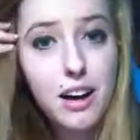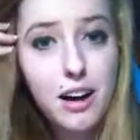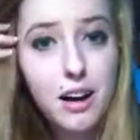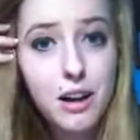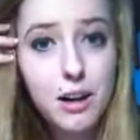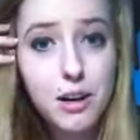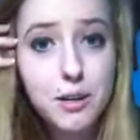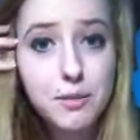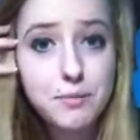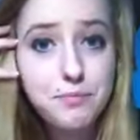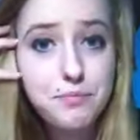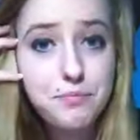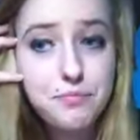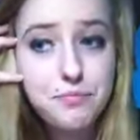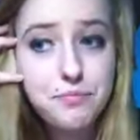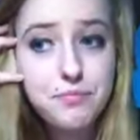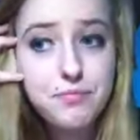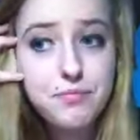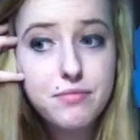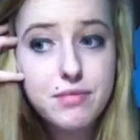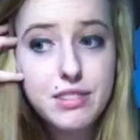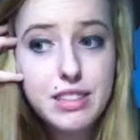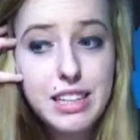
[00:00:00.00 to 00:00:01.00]

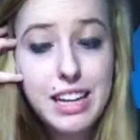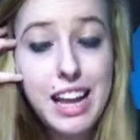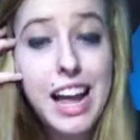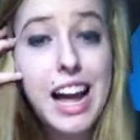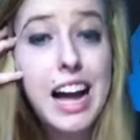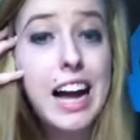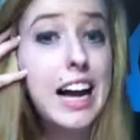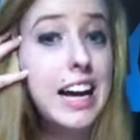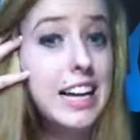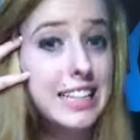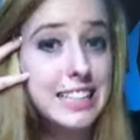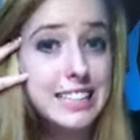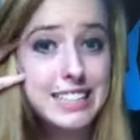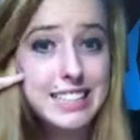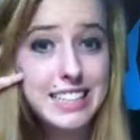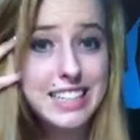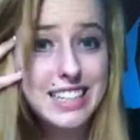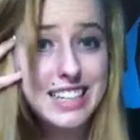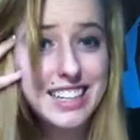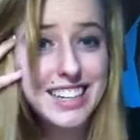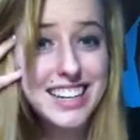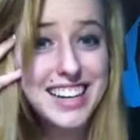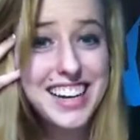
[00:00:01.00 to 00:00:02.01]
I
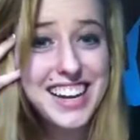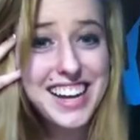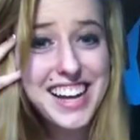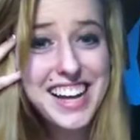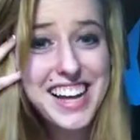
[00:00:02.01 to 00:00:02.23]
did